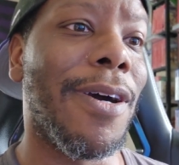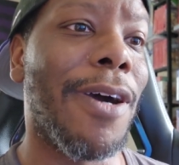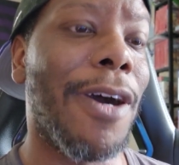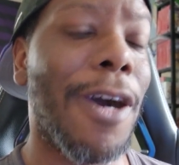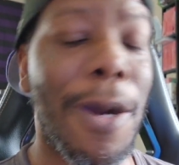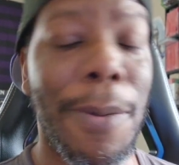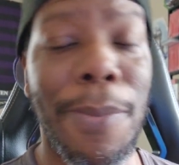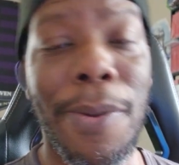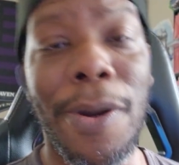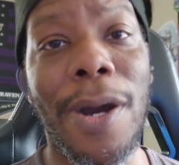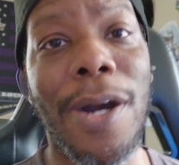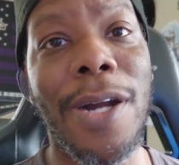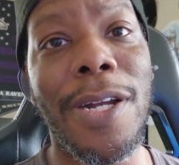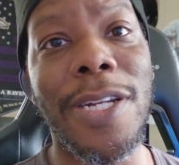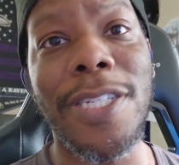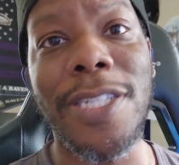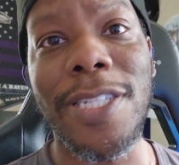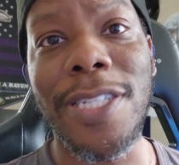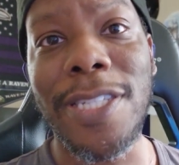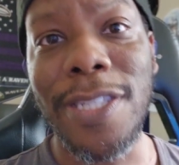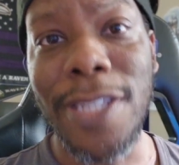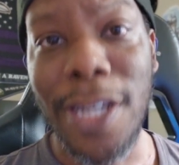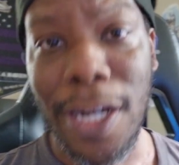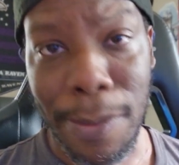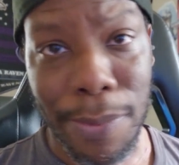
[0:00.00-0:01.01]

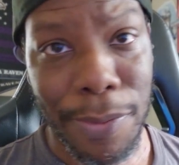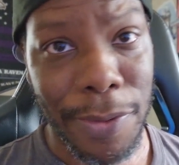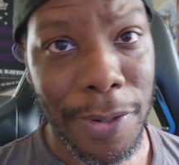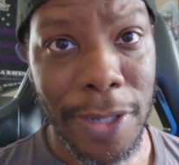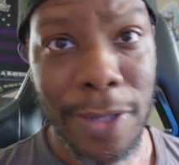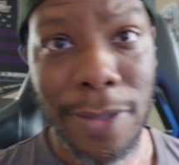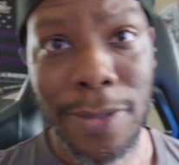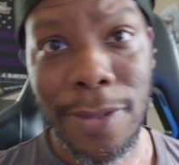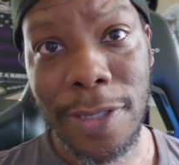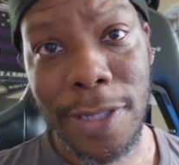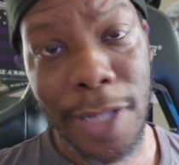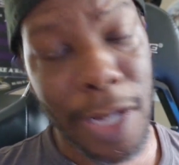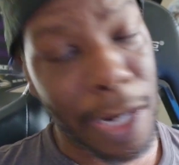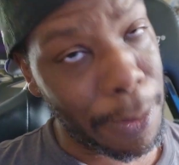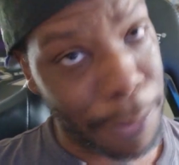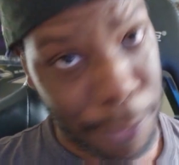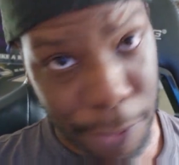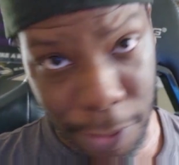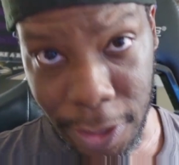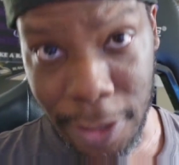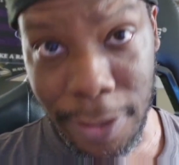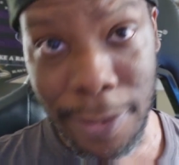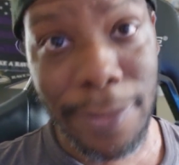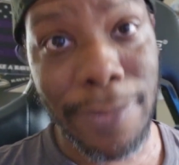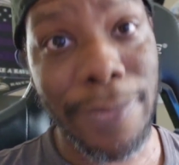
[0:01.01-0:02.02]
Harbaugh is stubborn,
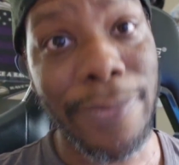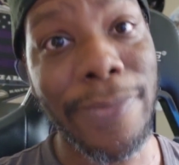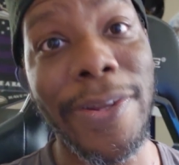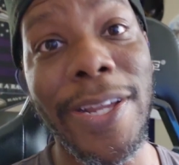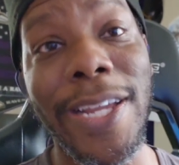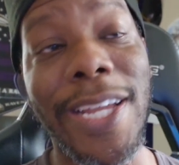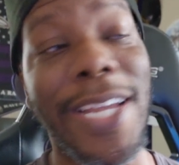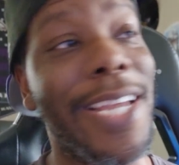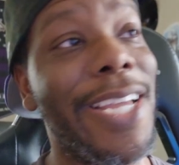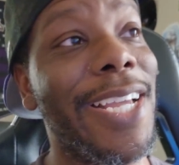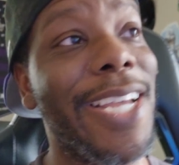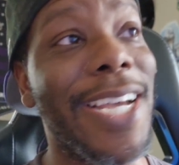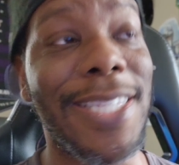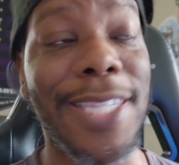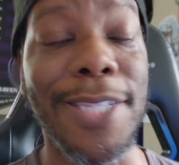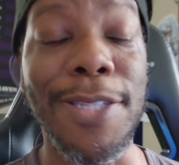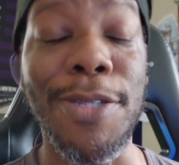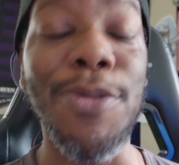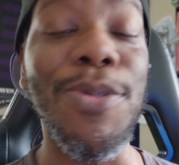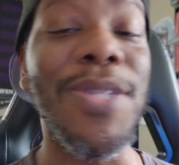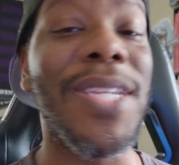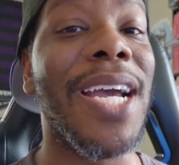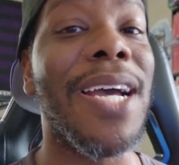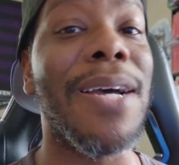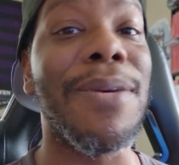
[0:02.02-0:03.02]
stubborn. He, he got
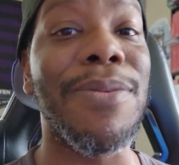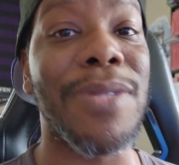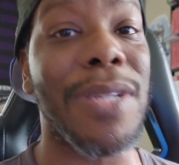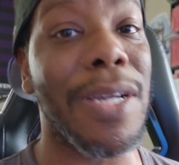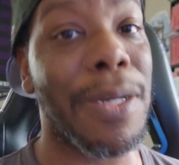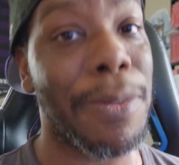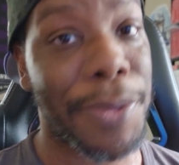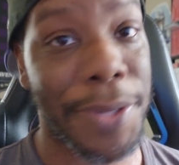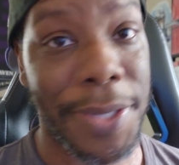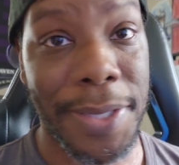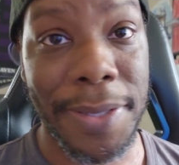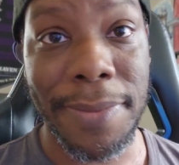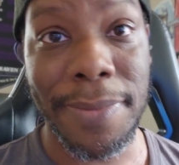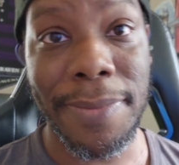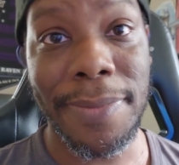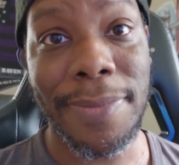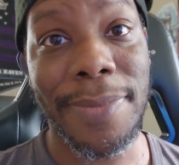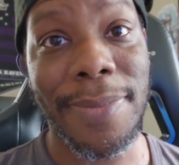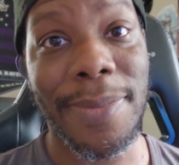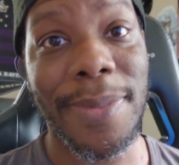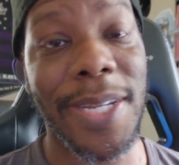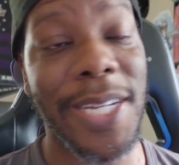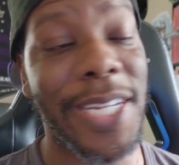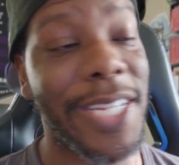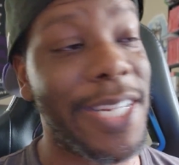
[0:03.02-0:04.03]
the two-time stubborn.
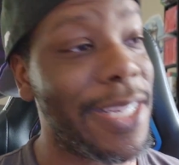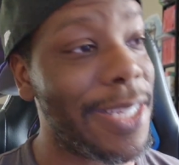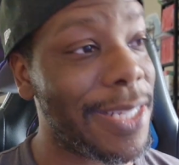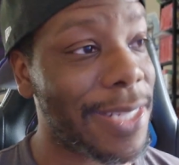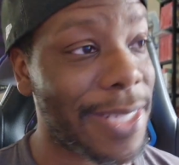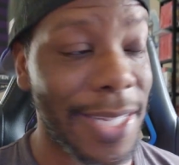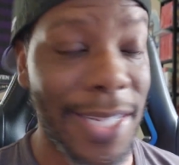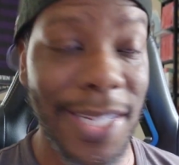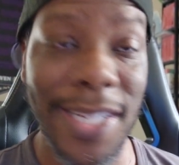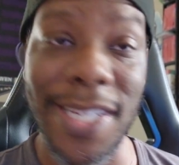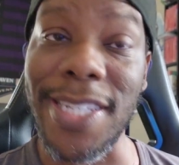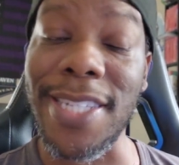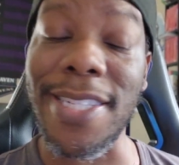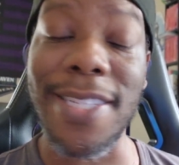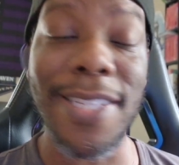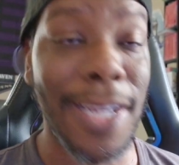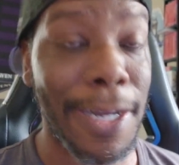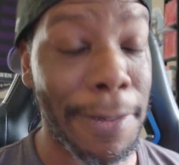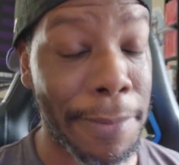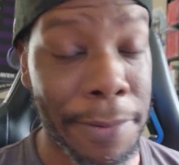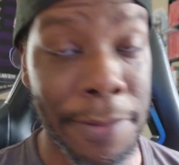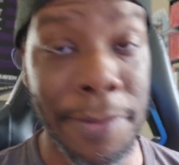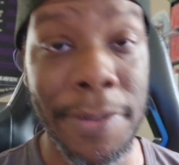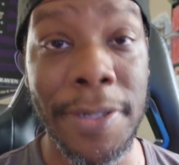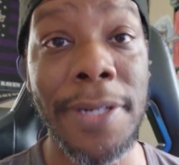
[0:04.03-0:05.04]
EDC is
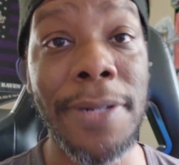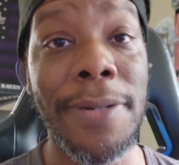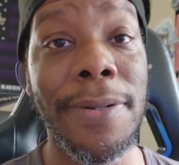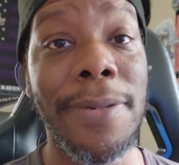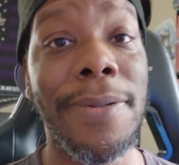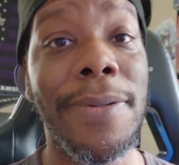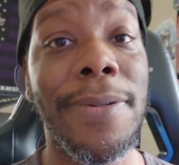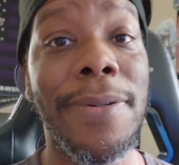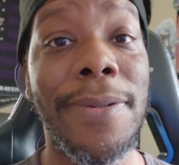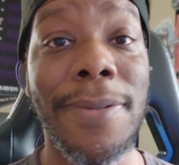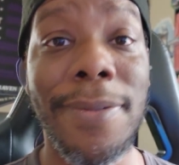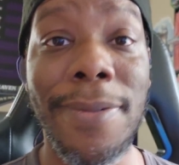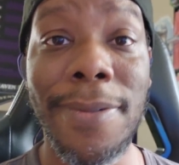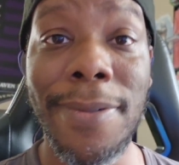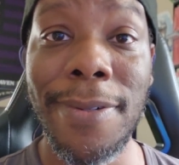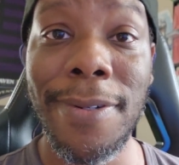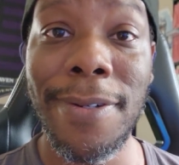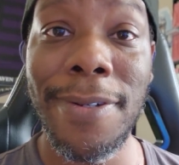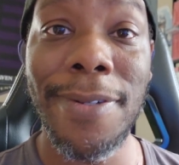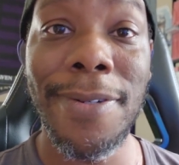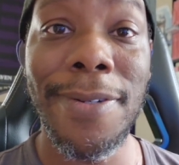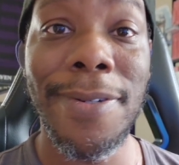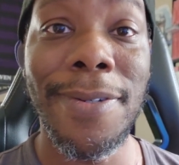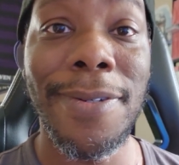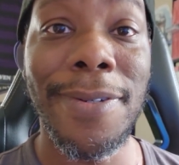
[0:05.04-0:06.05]
stubborn.
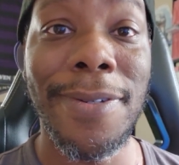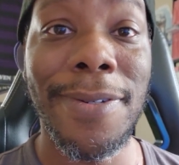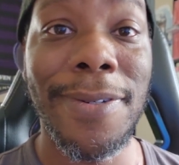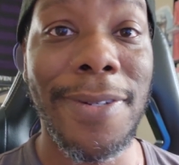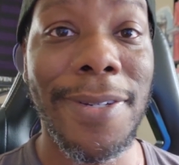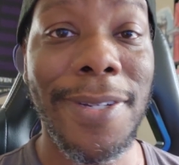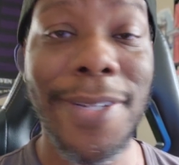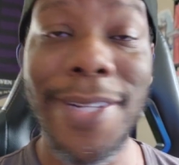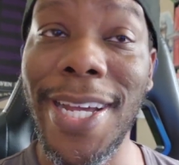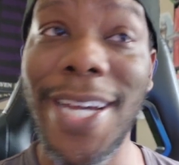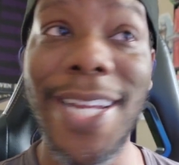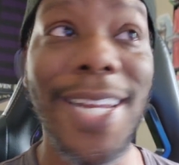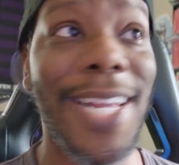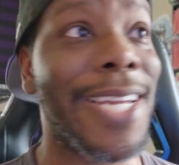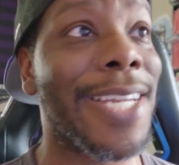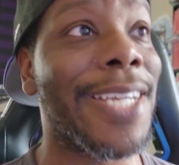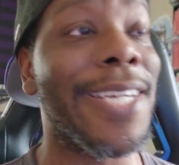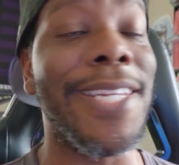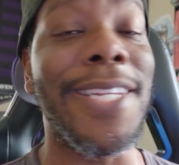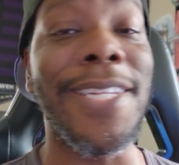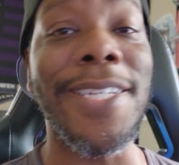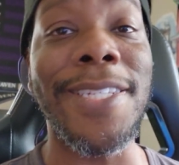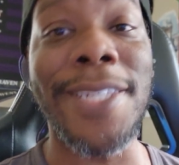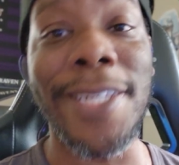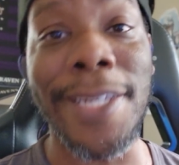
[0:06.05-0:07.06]
And I
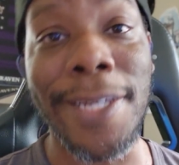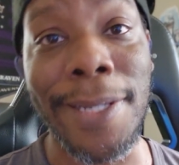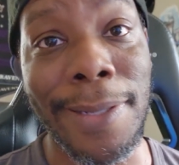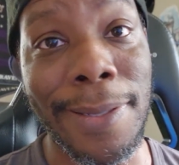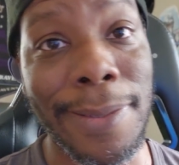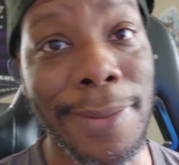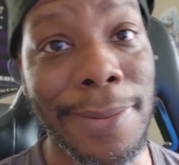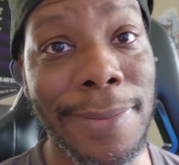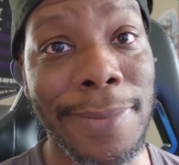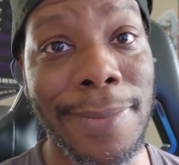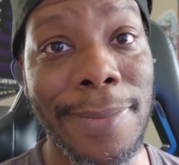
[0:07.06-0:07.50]
like EDC.